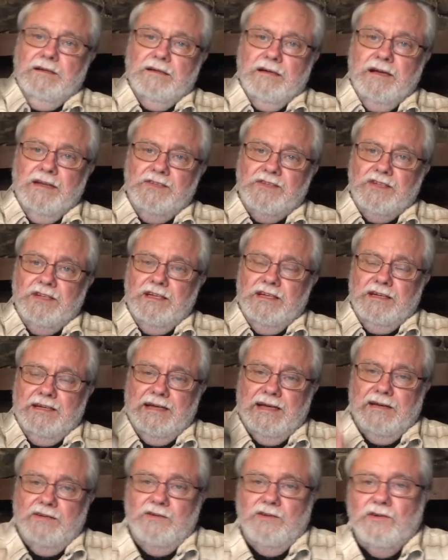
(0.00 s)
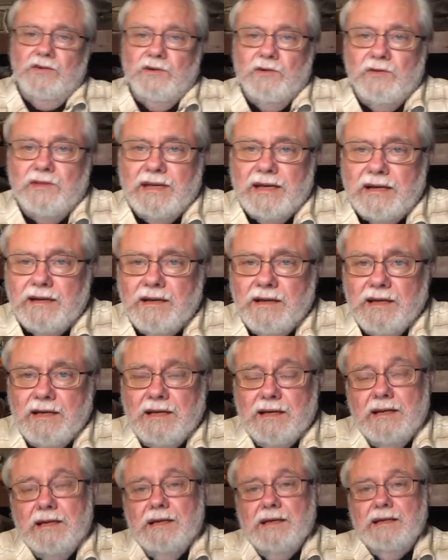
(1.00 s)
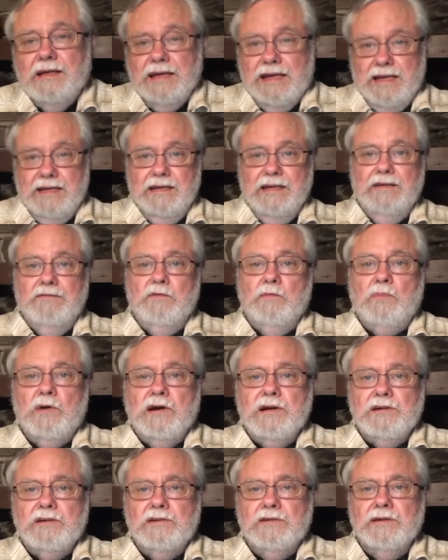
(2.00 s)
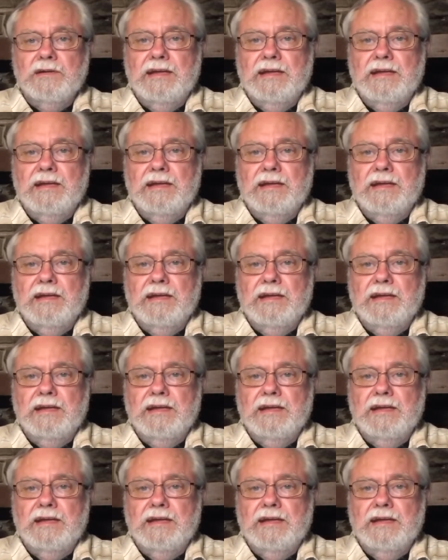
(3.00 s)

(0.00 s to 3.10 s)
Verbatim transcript: Consonant. How do you know that? It had to have a partner.